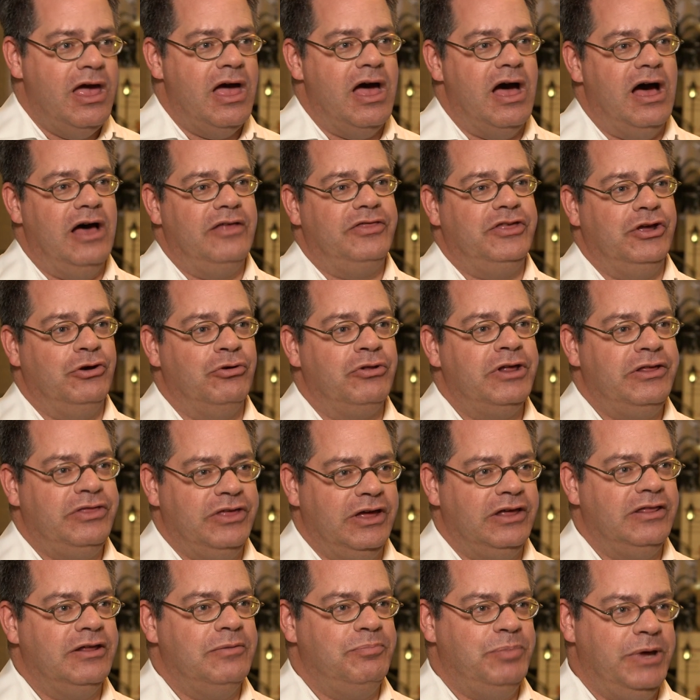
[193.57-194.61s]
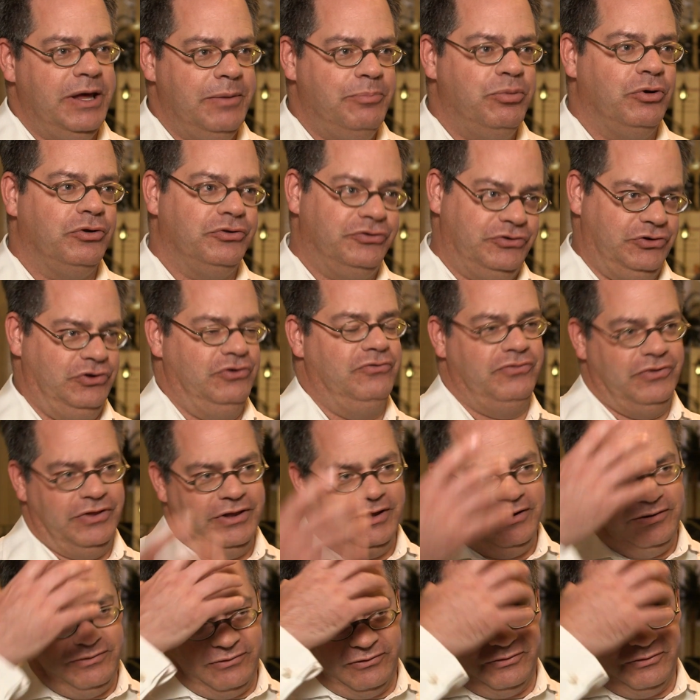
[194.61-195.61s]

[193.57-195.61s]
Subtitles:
The only thing that people do for the